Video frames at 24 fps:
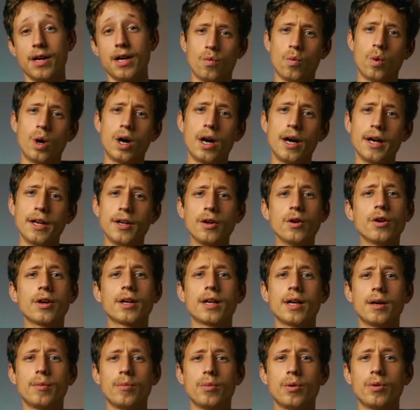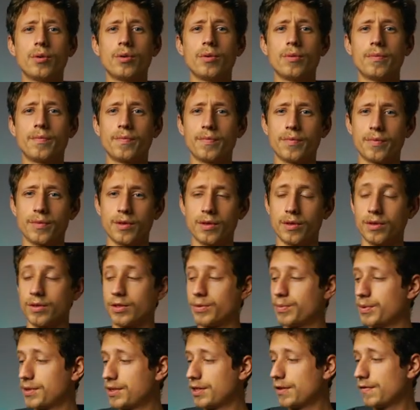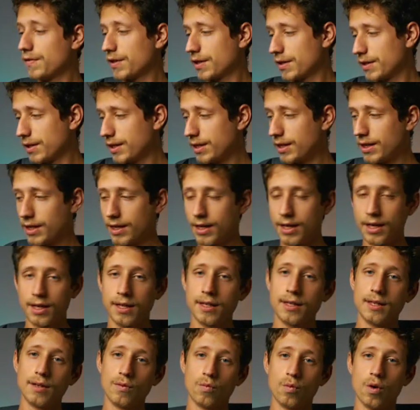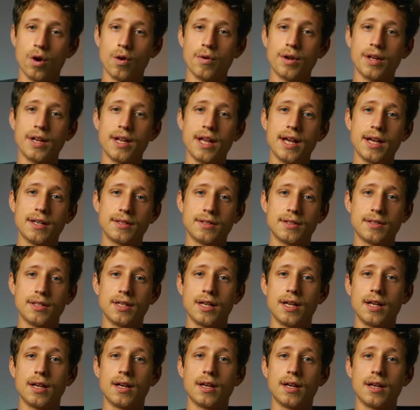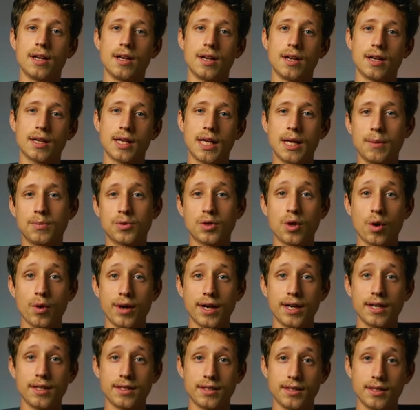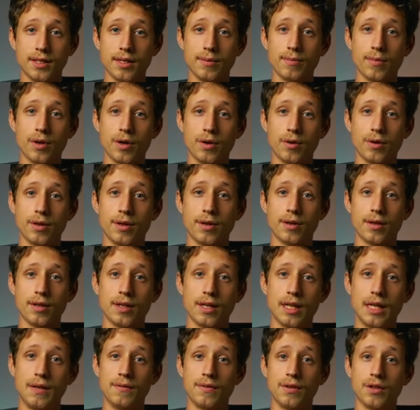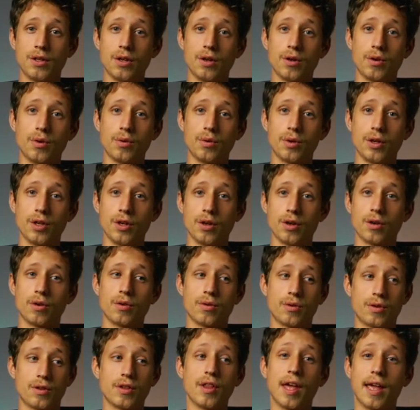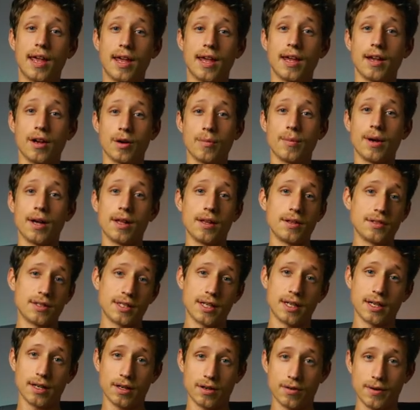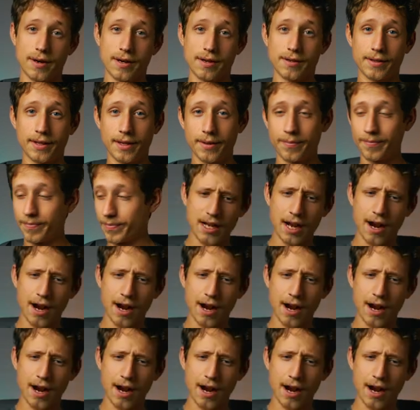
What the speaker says: Why your gimbal, specifically Ronin SC, keeps going into sleep mode even though you're thinking you're balancing it correctly.